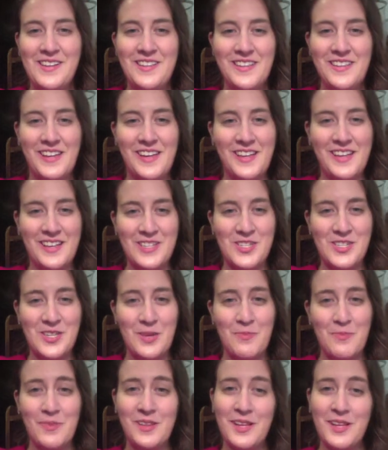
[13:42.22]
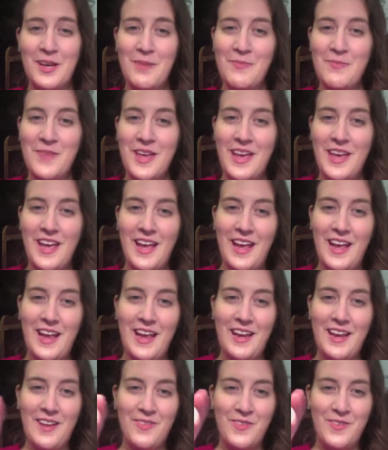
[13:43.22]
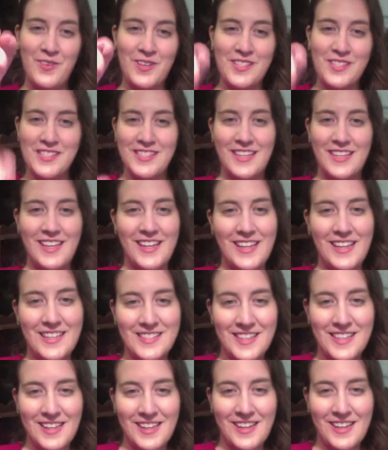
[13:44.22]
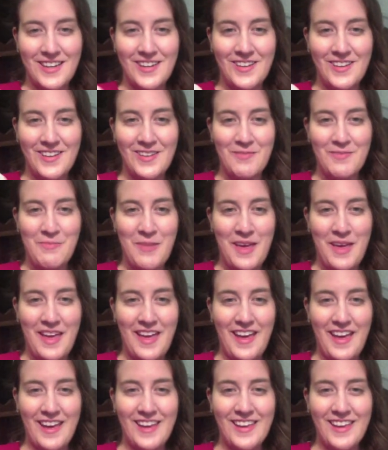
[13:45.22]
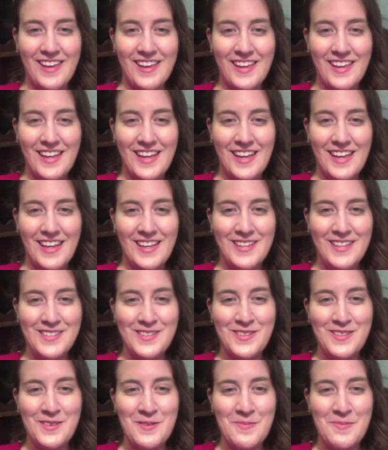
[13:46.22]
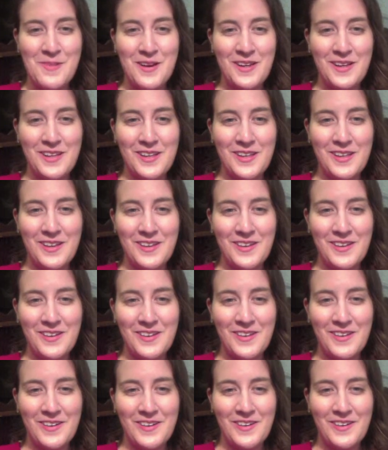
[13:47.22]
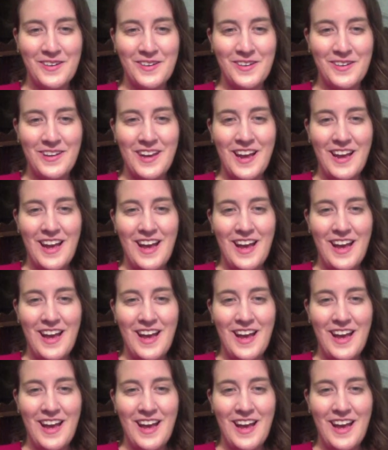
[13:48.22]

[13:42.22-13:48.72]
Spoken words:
like a chip clip, and if you can see, it's a little pig. He's super cute.